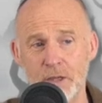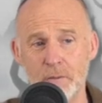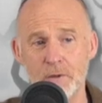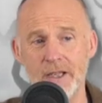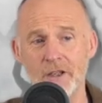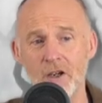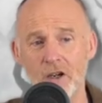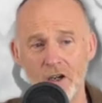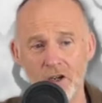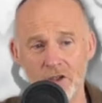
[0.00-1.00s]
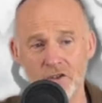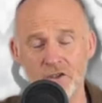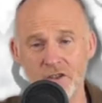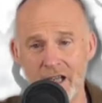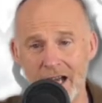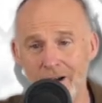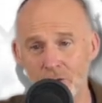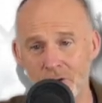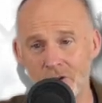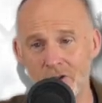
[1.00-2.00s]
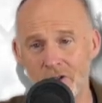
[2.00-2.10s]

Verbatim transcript: people in our hearts now.